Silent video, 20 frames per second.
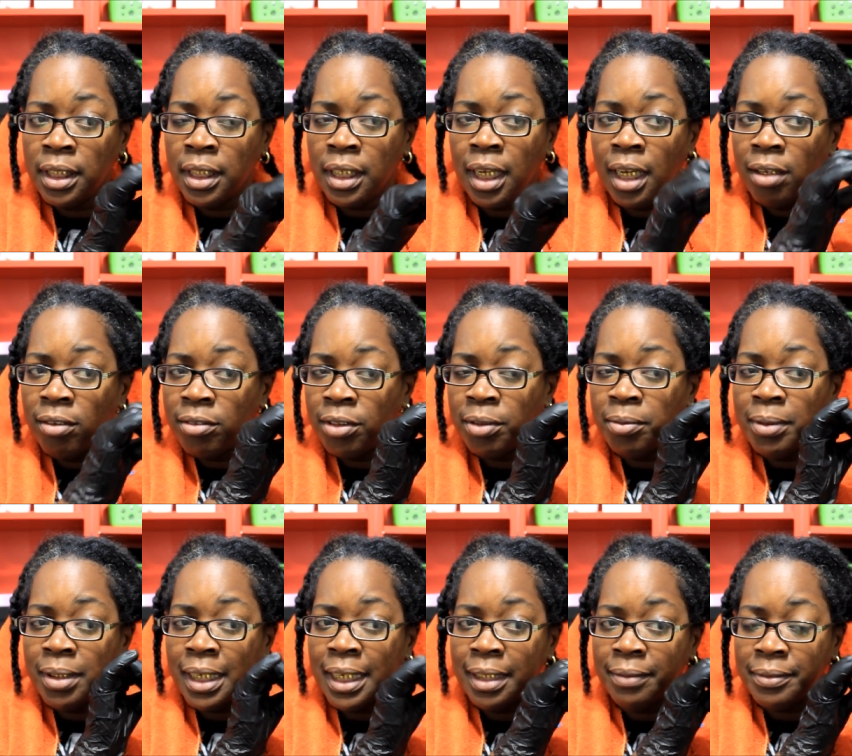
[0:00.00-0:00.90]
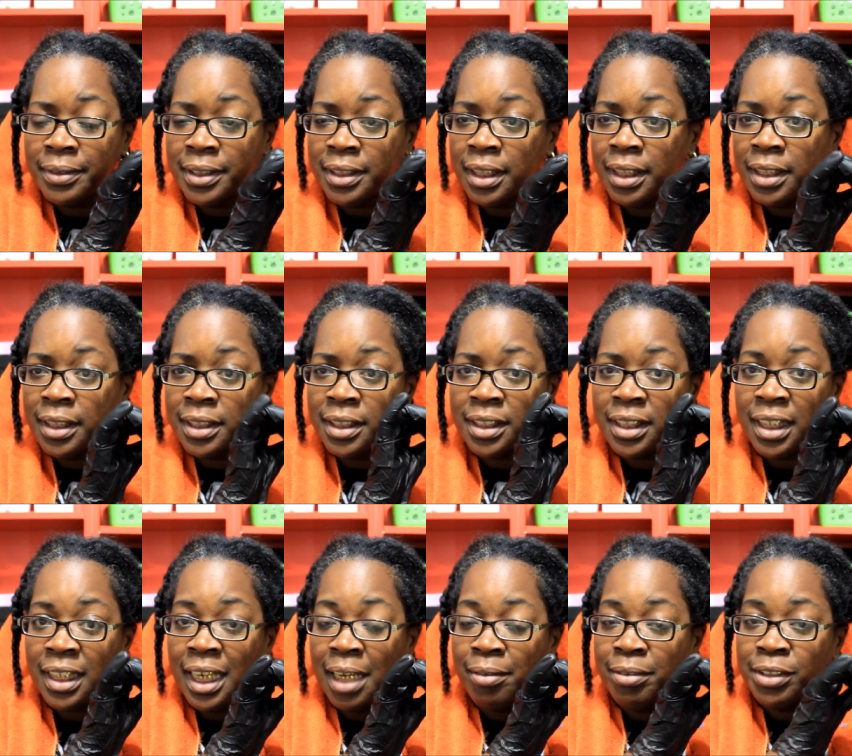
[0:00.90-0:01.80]
I don't know what I was thinking,
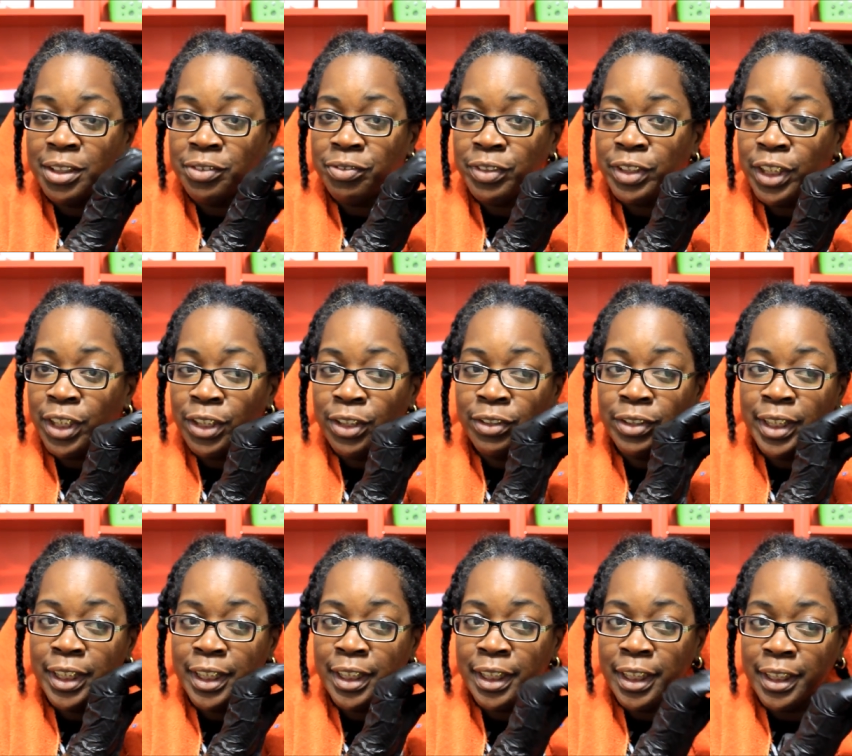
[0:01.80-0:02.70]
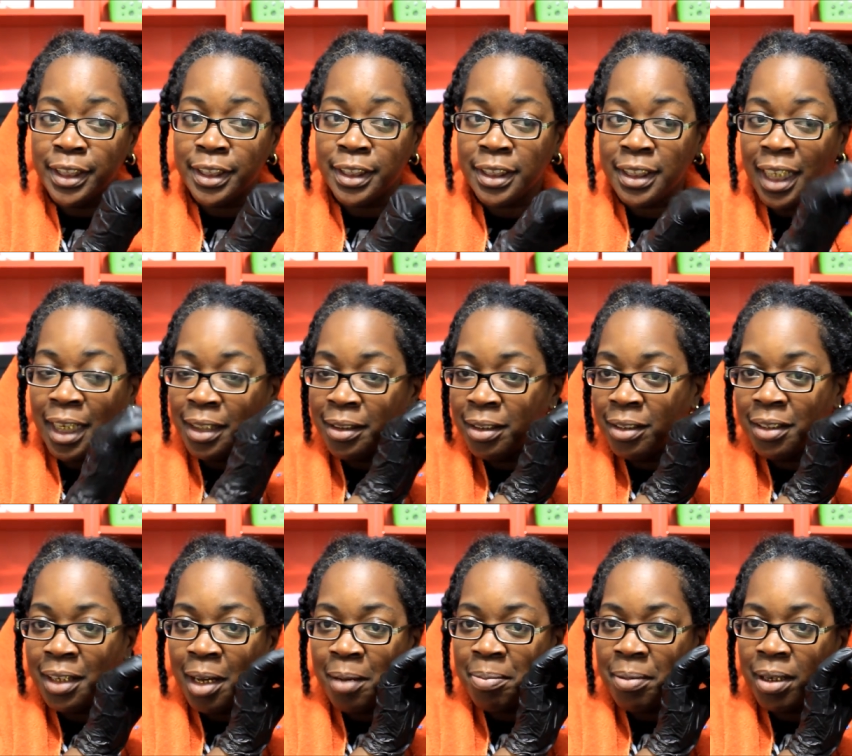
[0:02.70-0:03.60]
child. I was just gonna go ahead and y'all know
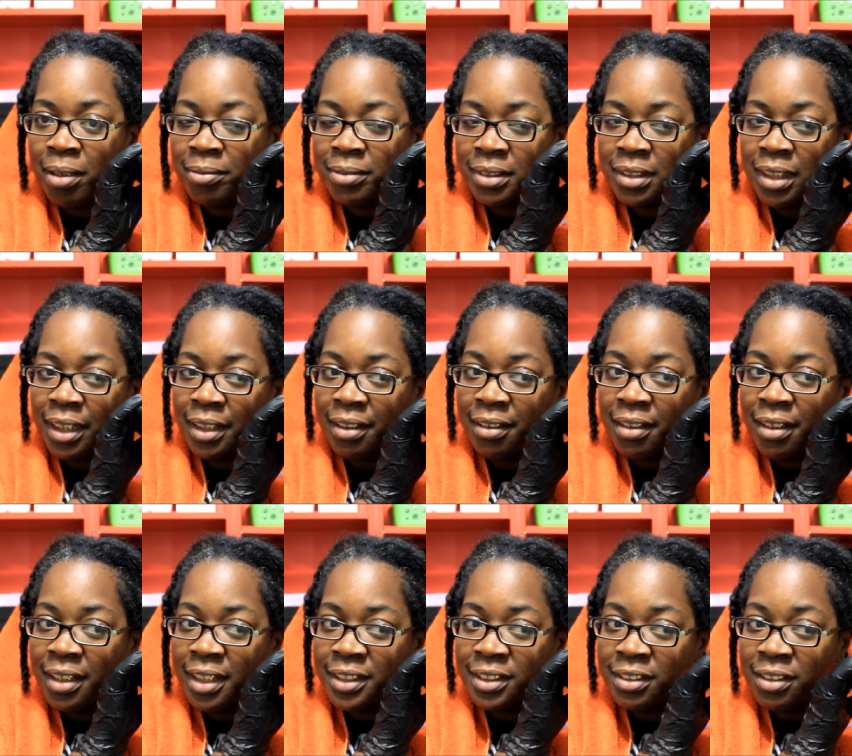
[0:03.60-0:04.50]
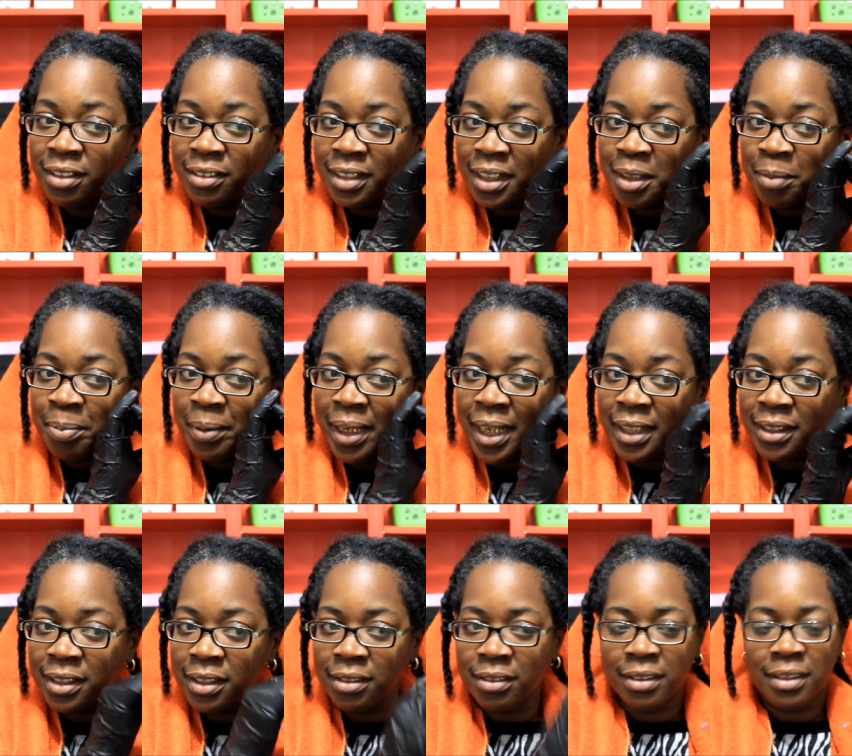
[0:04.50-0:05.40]
y'all probably was like, girl, you gonna take the
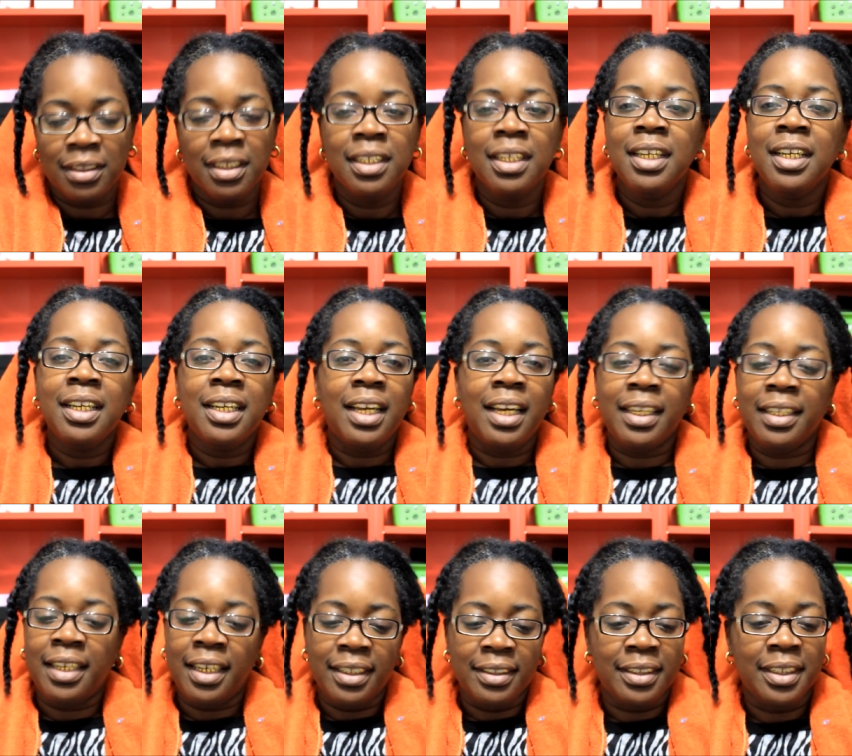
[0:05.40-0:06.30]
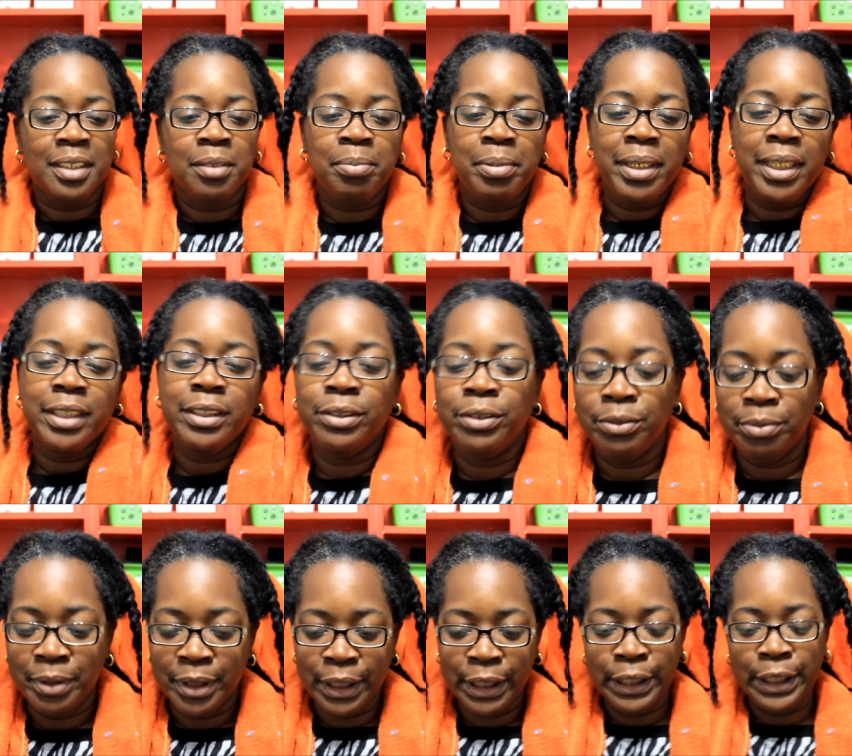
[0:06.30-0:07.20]
plaits loose? I can't take the plaits loose
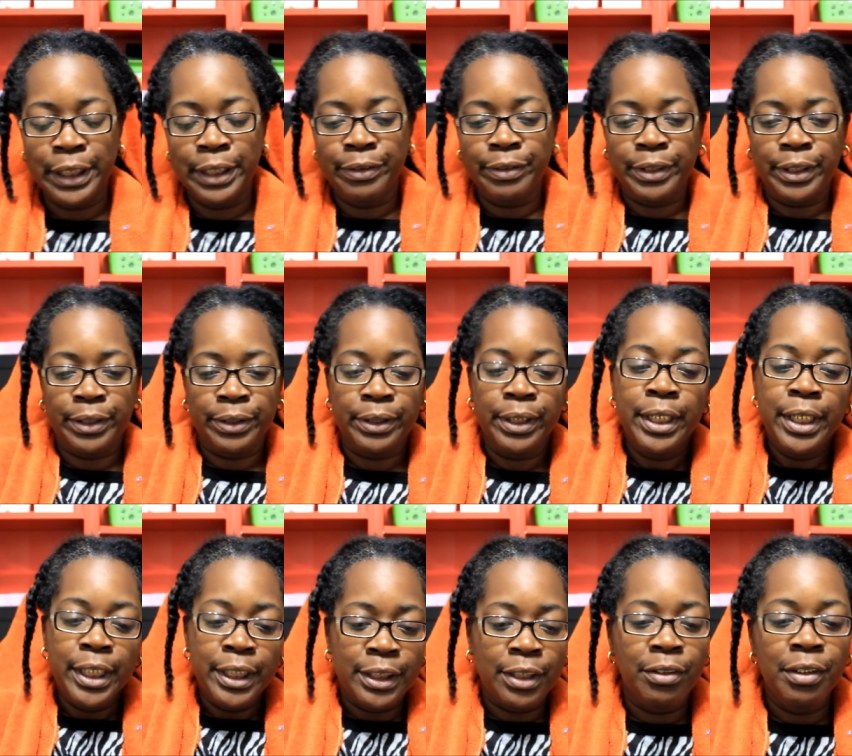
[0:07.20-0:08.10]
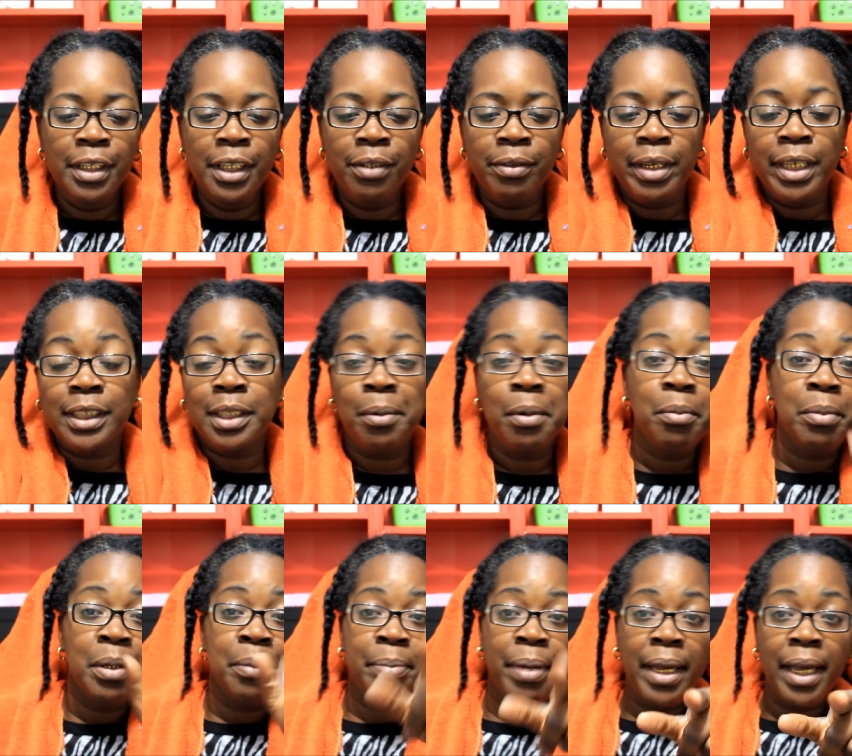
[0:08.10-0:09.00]
with the gloves on. So anyways, I'm gonna
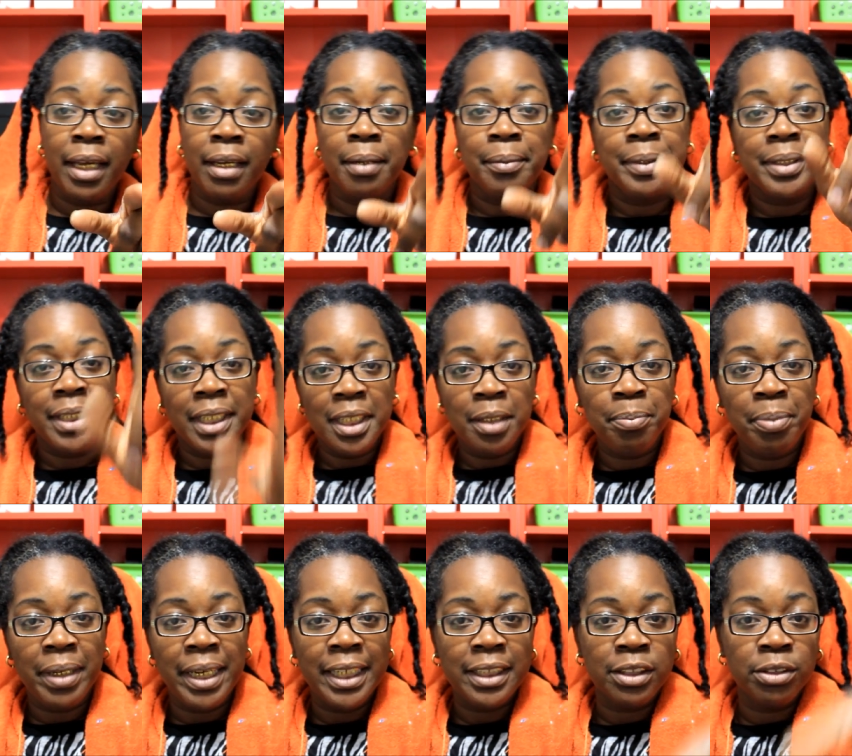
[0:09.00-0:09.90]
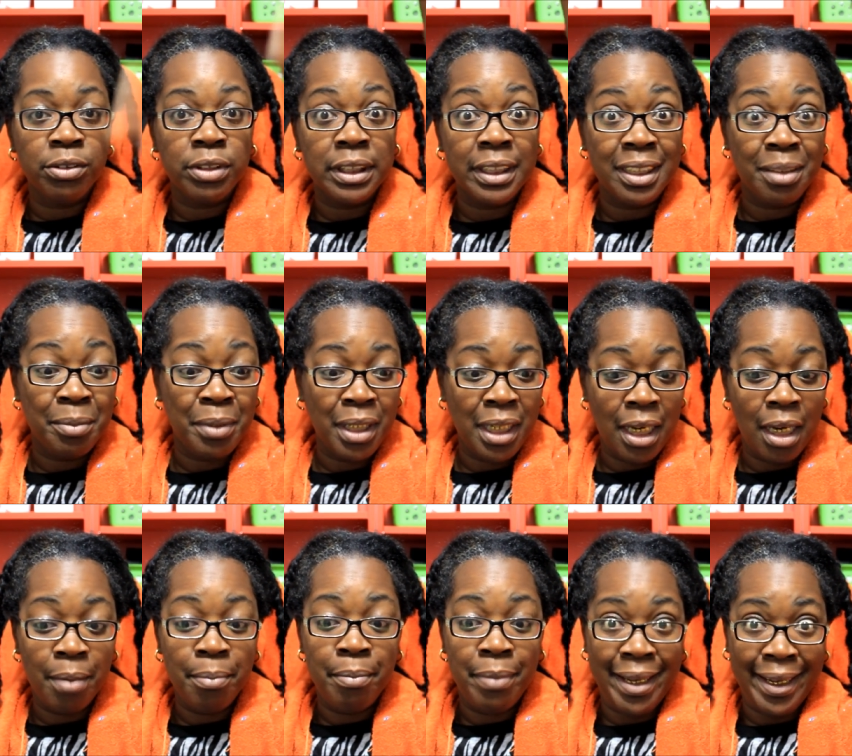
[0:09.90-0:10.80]
be back. I'm gonna take the plaits loose and then I'm gonna
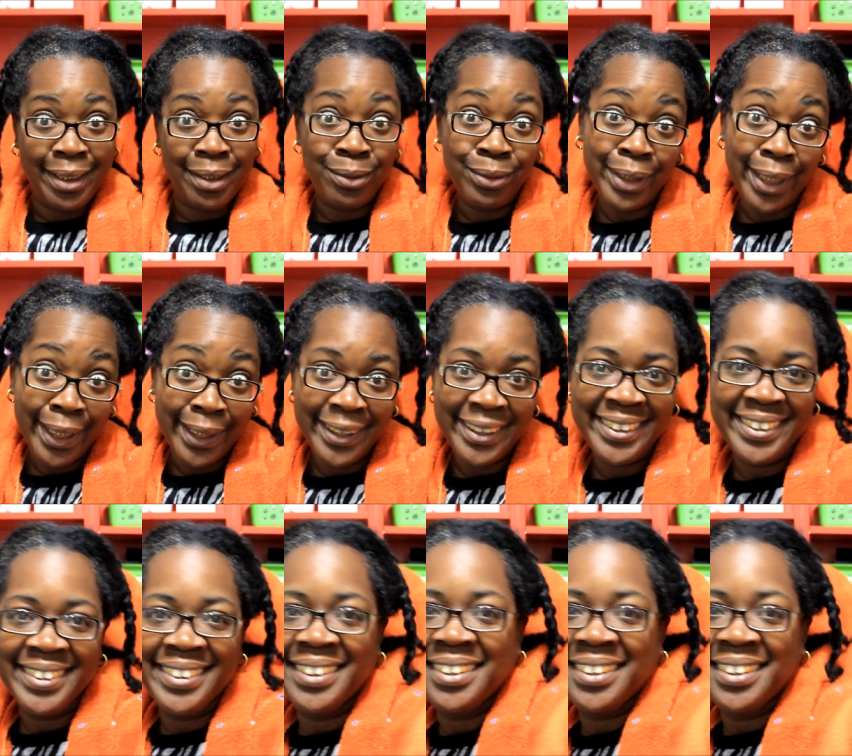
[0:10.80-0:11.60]
come back, okay?